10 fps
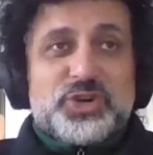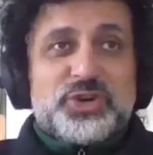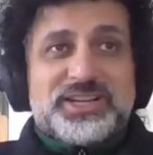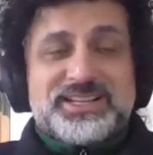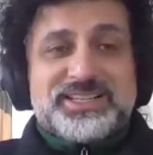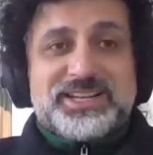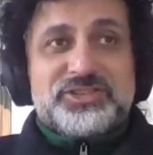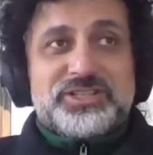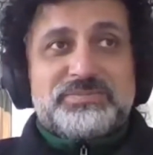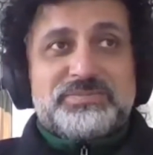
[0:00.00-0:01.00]
joined
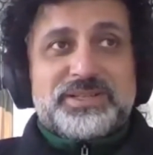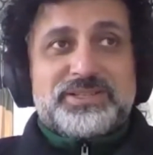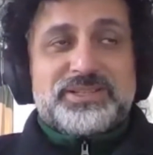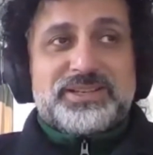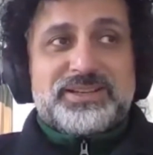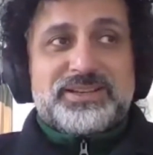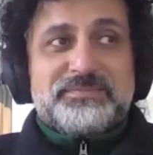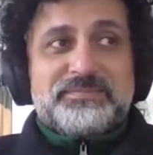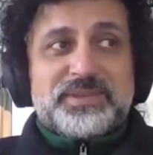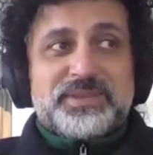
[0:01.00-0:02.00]
Alex Angels, but
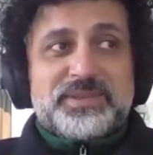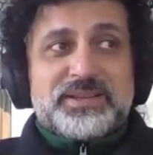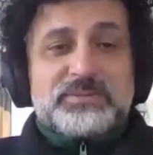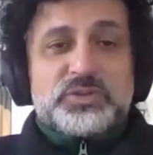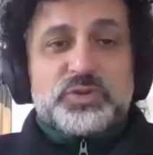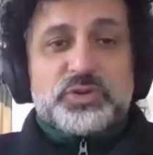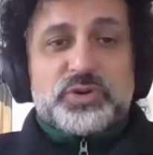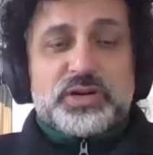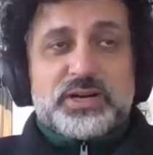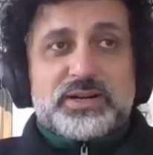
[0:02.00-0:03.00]
I'm
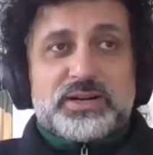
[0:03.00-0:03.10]
sure you